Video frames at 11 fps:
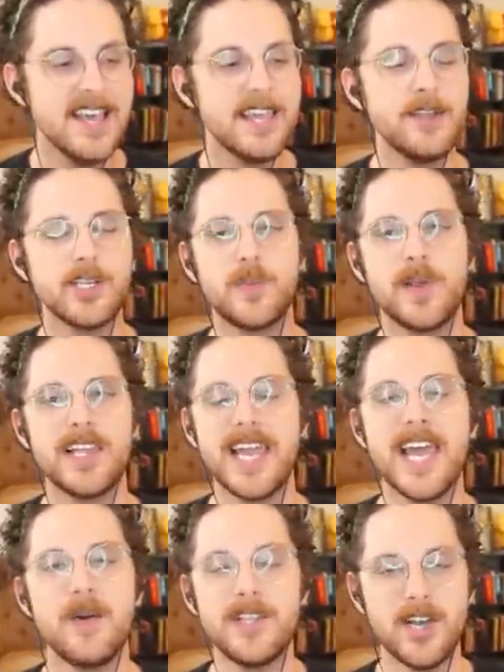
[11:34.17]
you just be like,
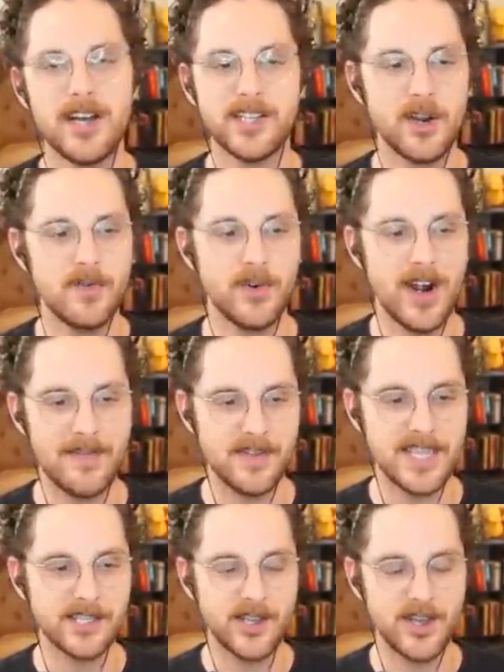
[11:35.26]
hey, we talked it over.
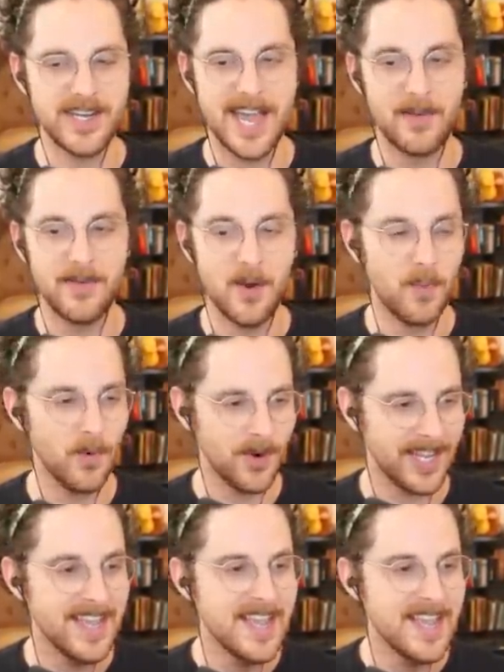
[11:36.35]
Everything's good now. Don't worry.